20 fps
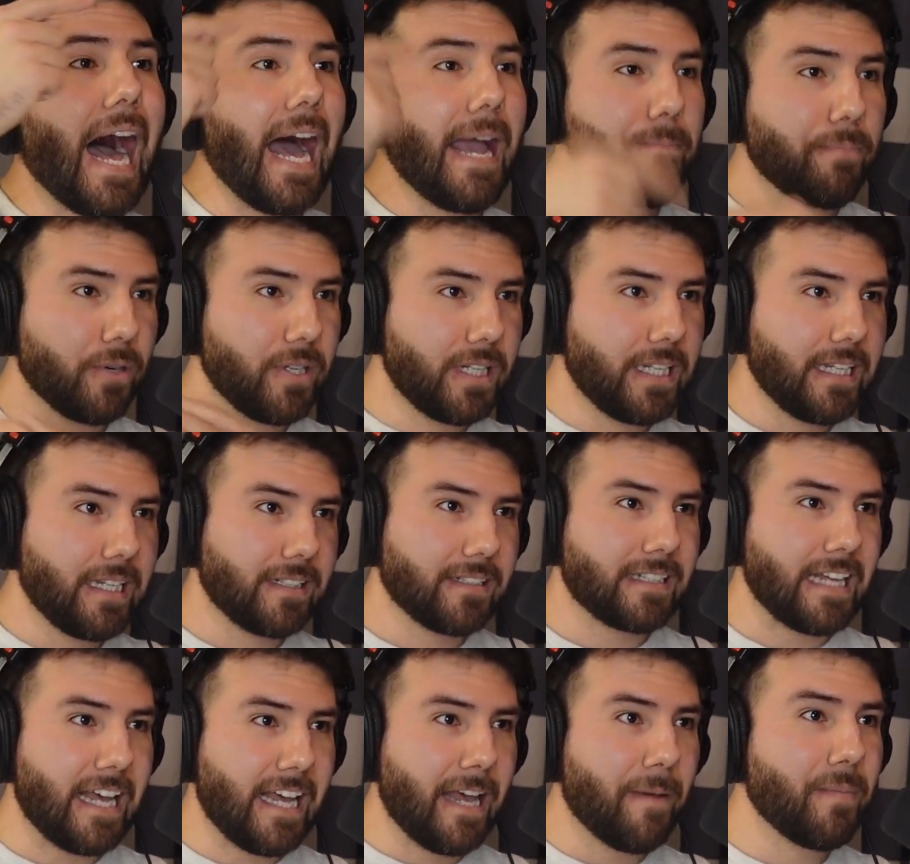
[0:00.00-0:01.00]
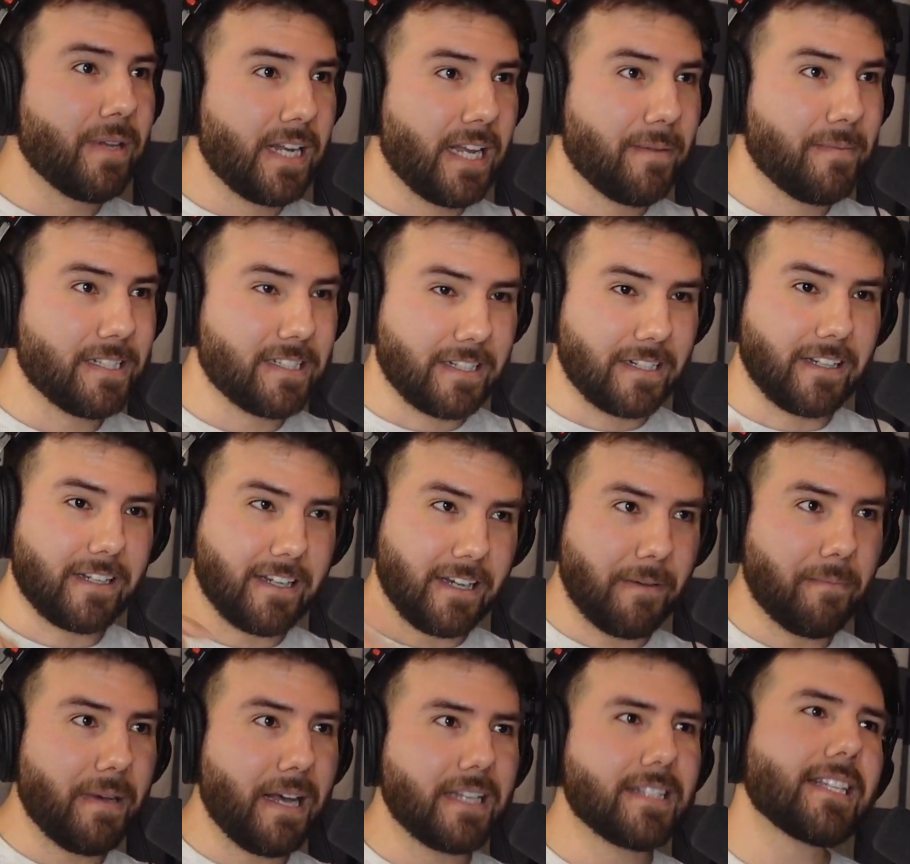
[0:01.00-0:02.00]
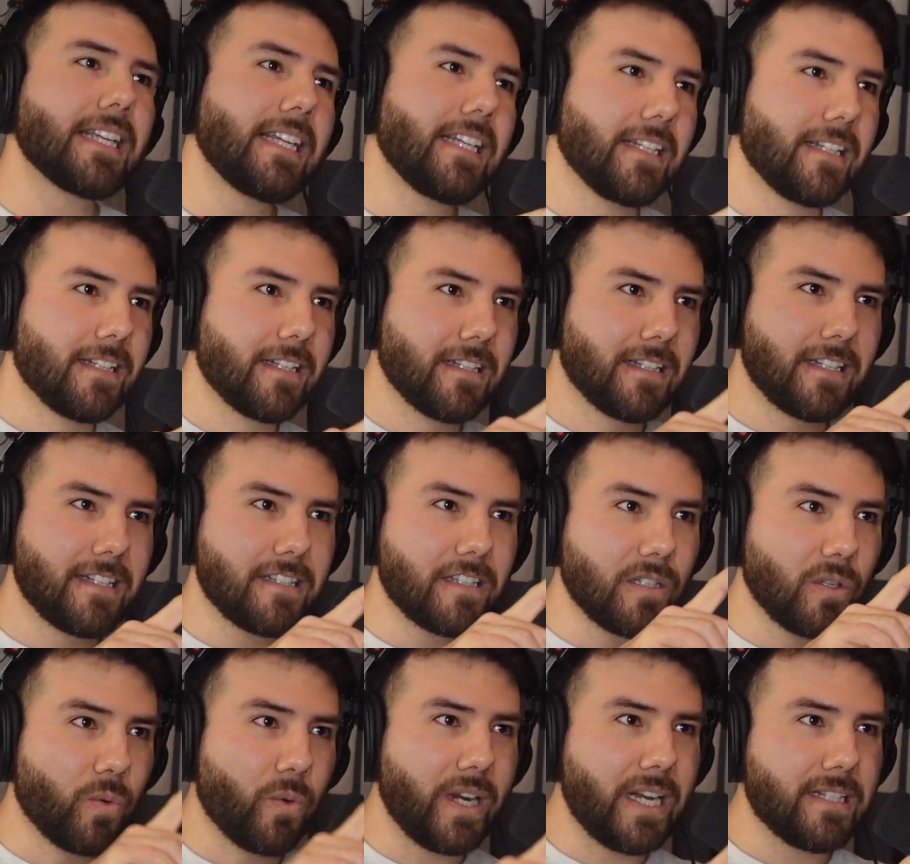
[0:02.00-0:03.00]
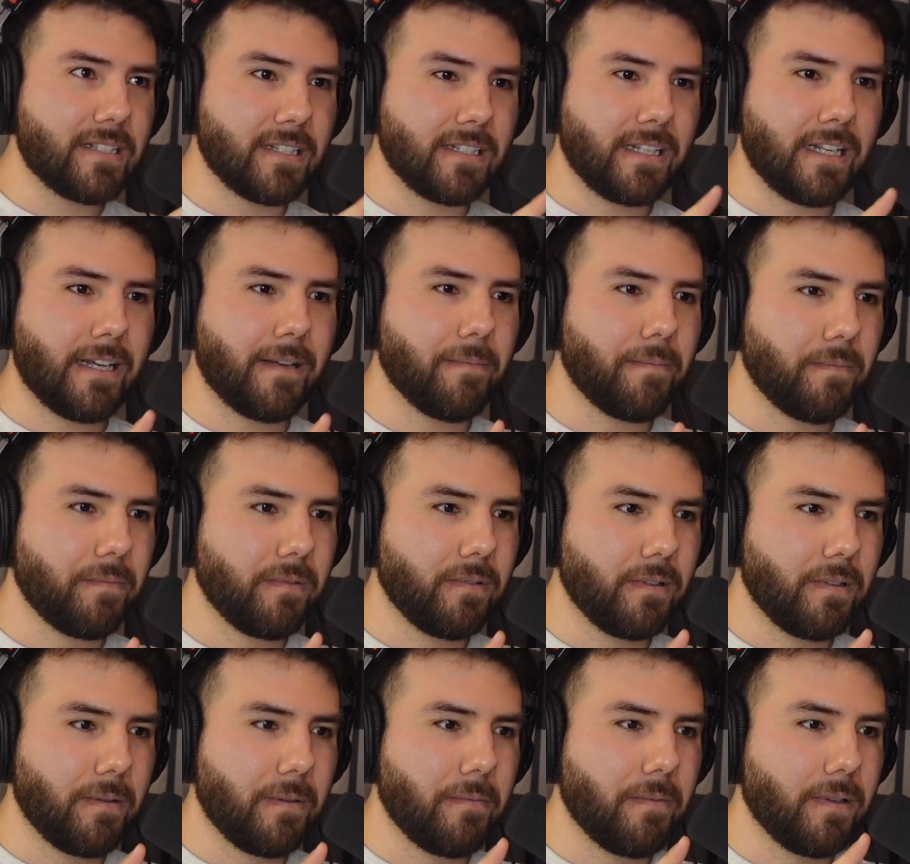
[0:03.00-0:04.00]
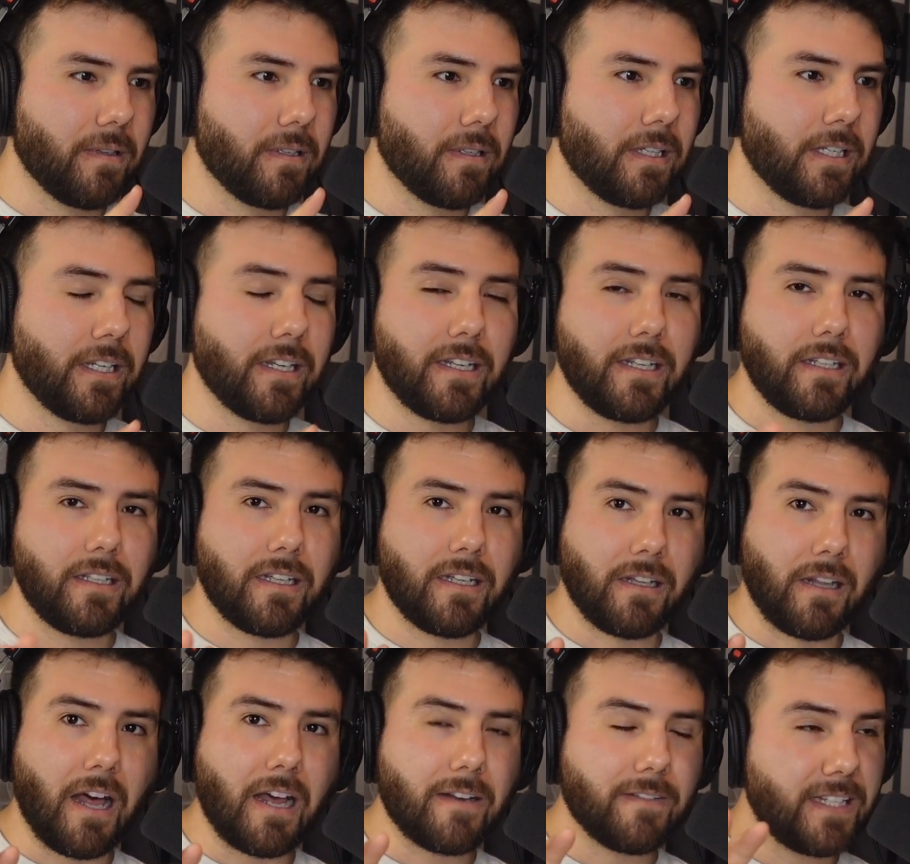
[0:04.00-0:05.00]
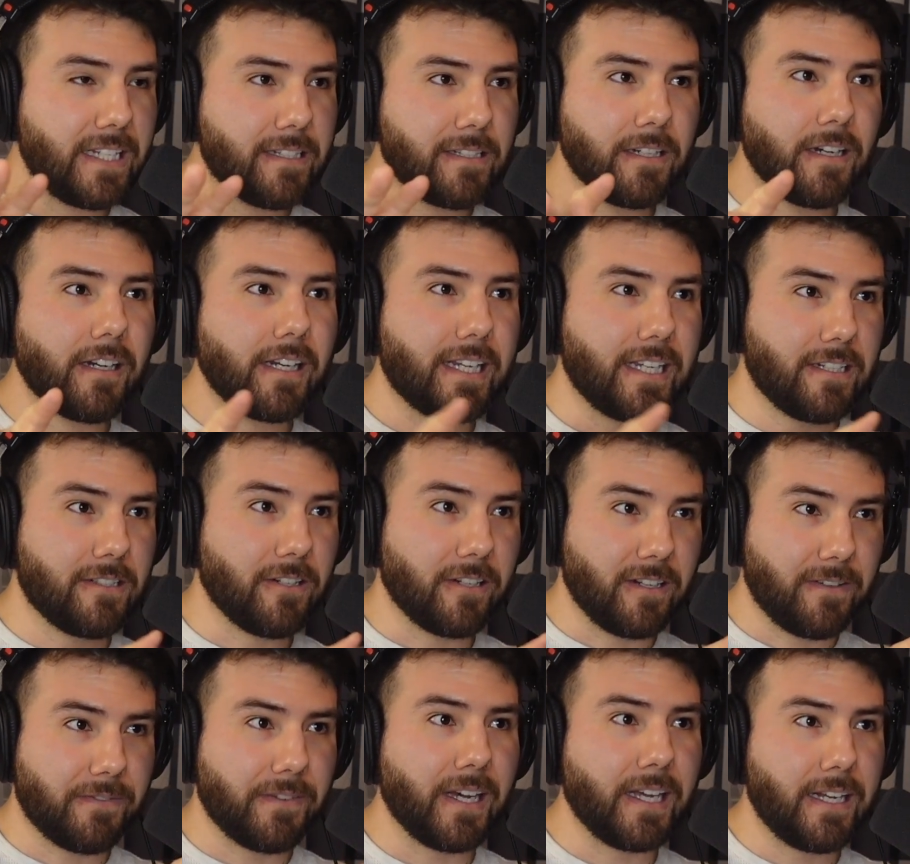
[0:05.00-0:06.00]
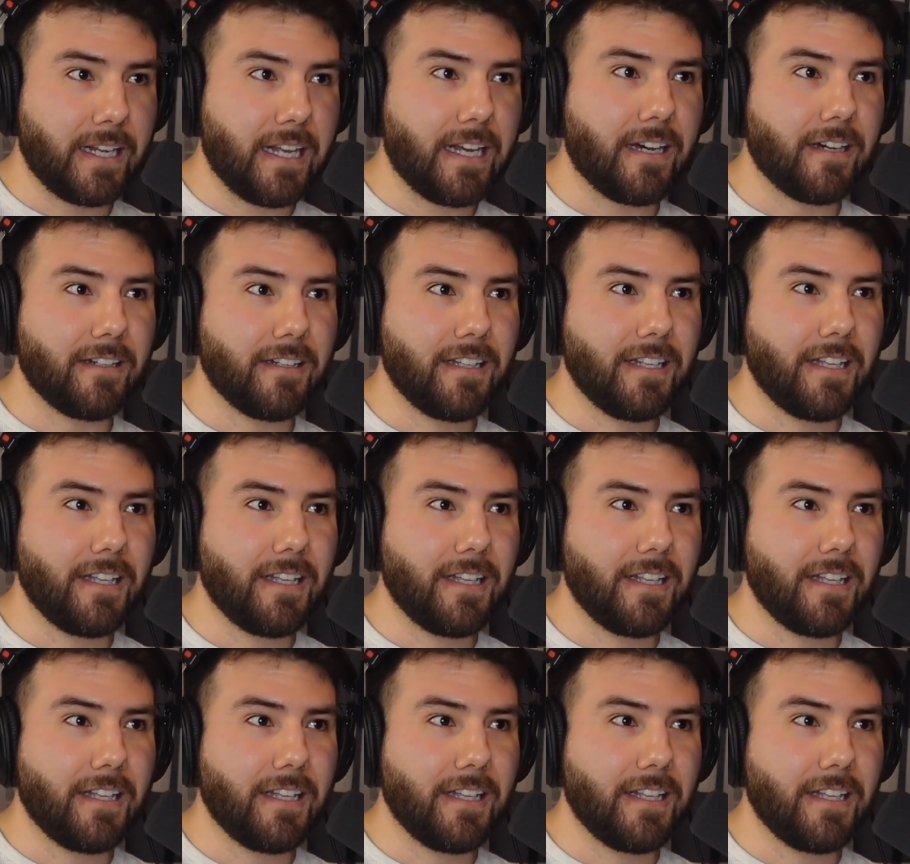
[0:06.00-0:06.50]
I predict that Eminem is going to come back. See, this is the reason that a lot of these young kids are going to find out